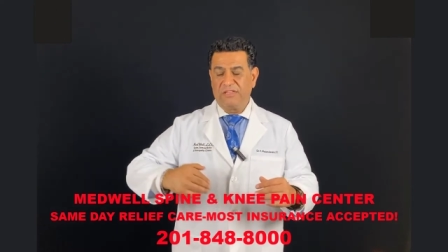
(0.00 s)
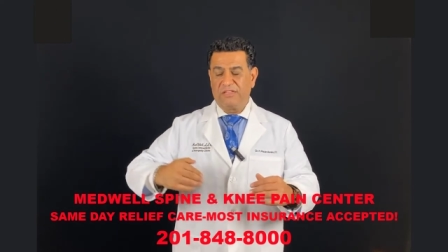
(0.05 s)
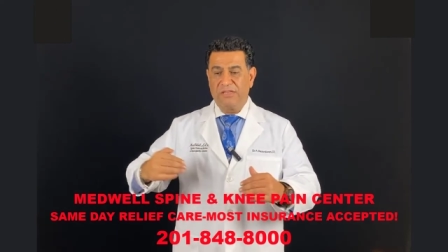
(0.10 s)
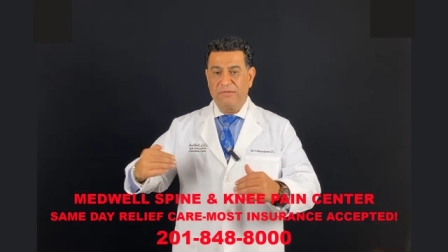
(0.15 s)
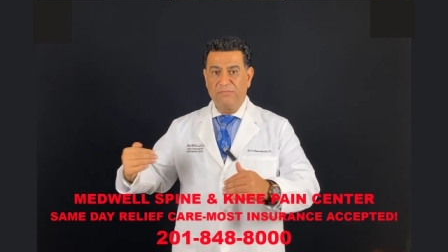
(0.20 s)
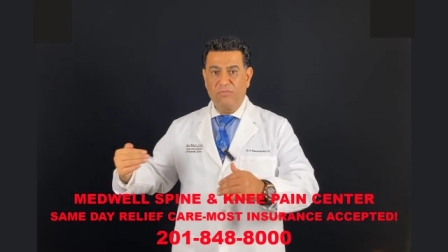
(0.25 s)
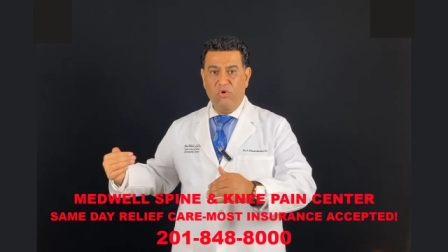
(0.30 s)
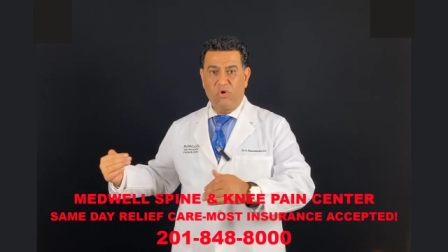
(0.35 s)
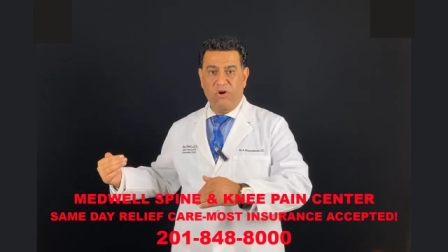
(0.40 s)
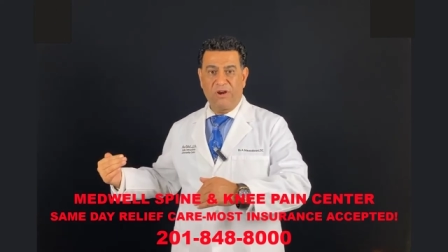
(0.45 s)

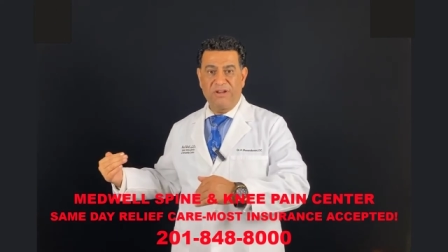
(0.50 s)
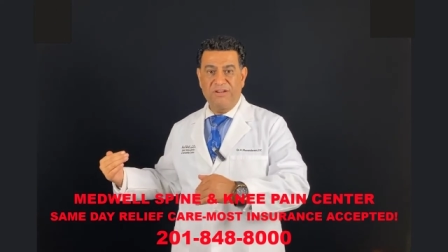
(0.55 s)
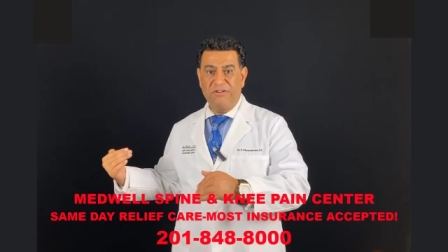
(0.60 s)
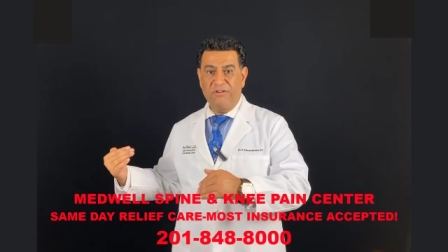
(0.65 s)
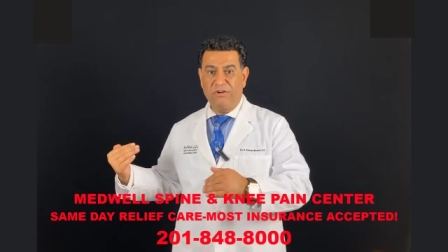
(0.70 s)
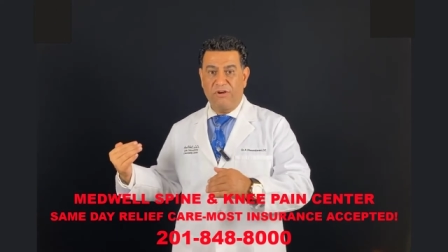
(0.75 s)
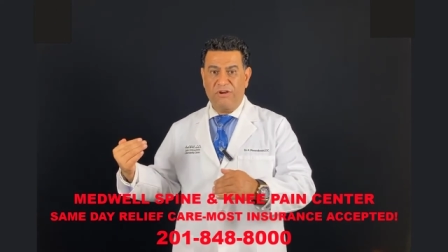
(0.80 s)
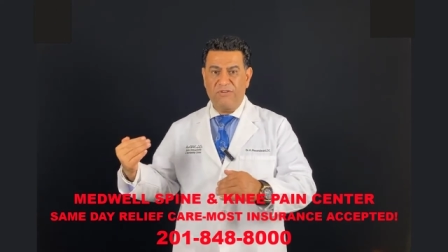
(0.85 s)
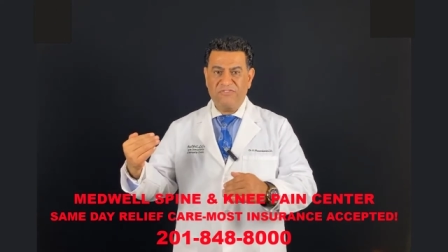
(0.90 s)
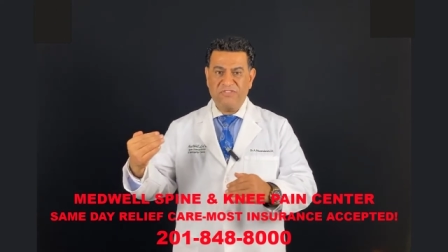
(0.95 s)
The more
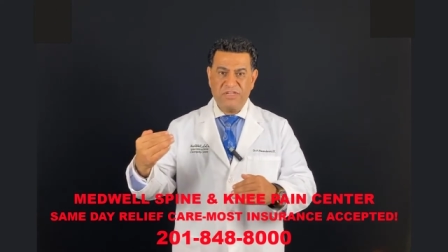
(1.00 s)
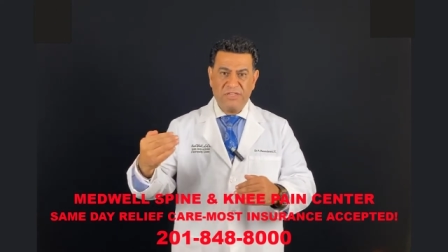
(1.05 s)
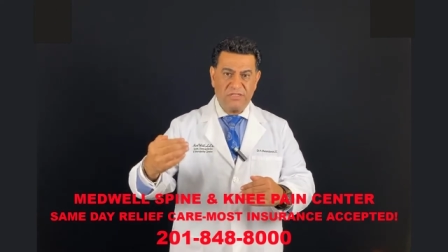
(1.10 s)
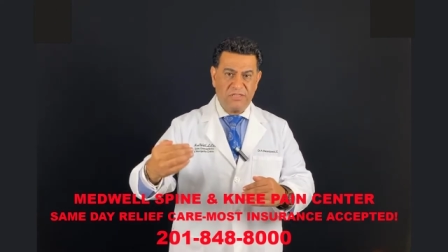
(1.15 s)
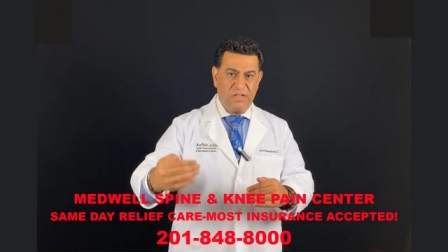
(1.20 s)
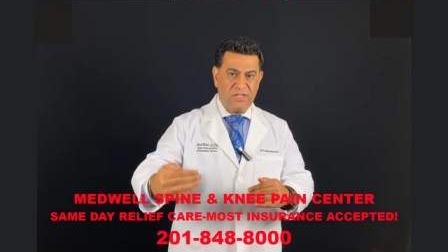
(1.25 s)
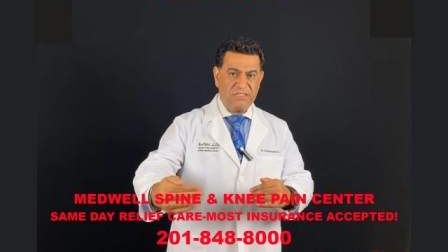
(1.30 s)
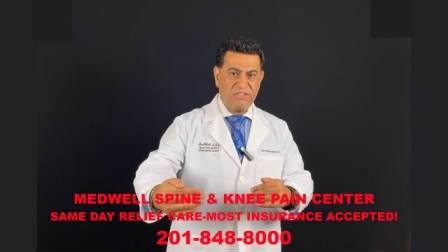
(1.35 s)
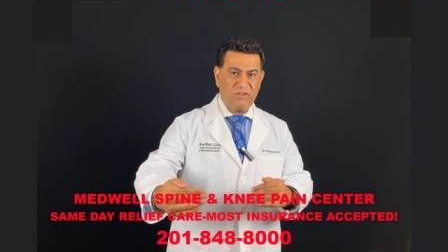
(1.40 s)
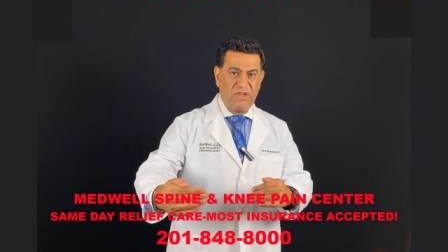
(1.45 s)
nerve
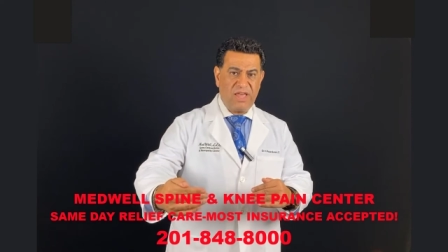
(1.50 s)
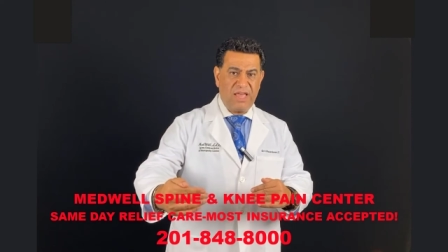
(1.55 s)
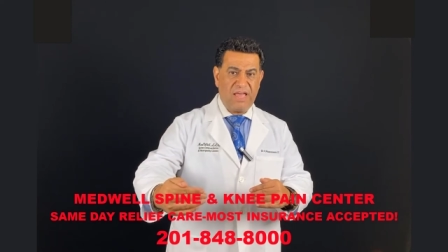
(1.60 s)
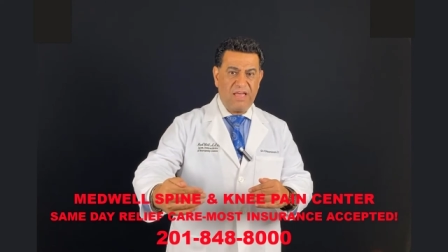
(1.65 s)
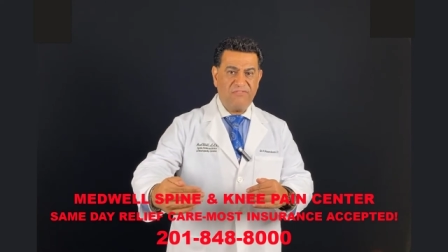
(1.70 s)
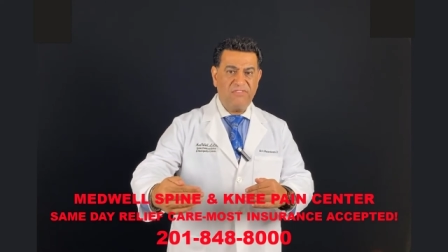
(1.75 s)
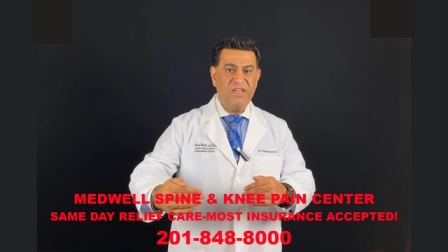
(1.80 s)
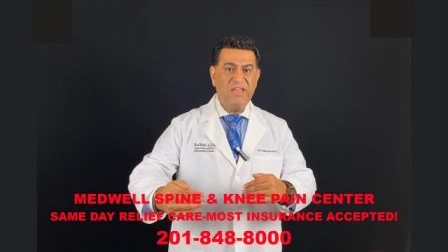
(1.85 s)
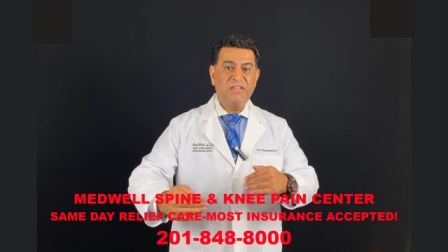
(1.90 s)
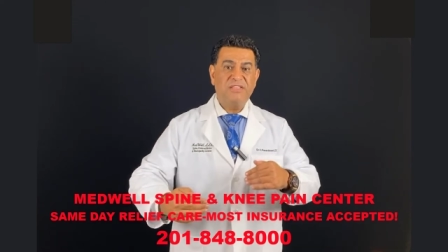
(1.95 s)
signals you
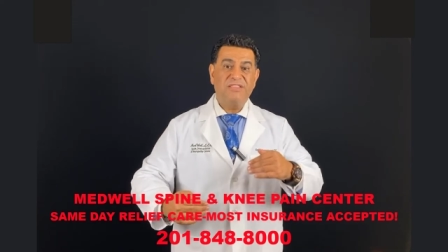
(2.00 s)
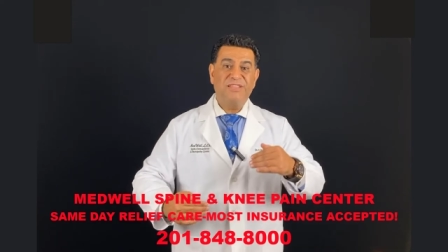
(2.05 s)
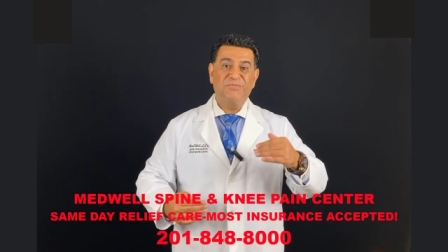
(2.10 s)
have,